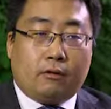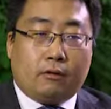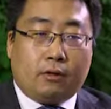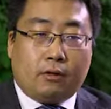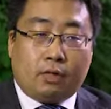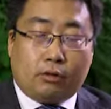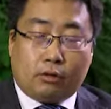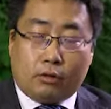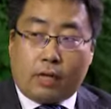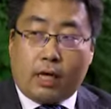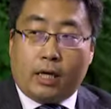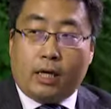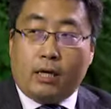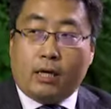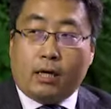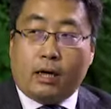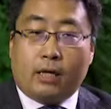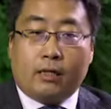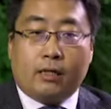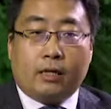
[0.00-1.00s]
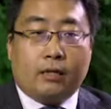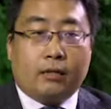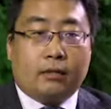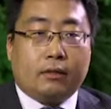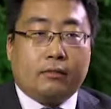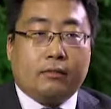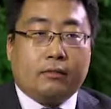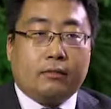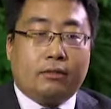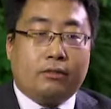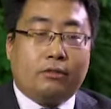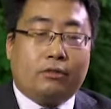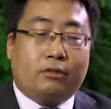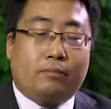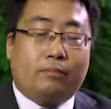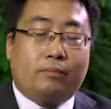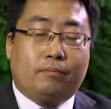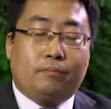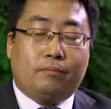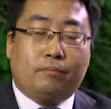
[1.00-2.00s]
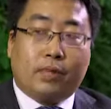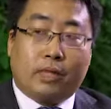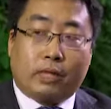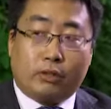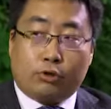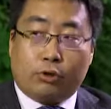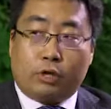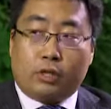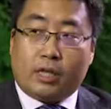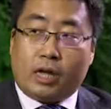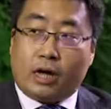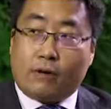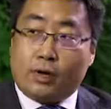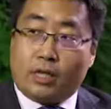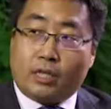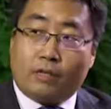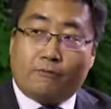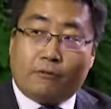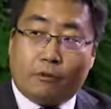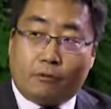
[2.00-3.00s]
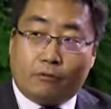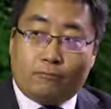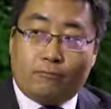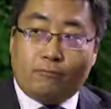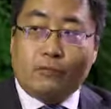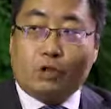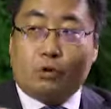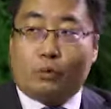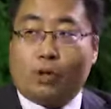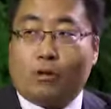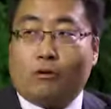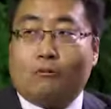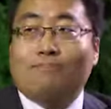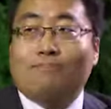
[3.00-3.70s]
in today and make sure they are ready for tomorrow.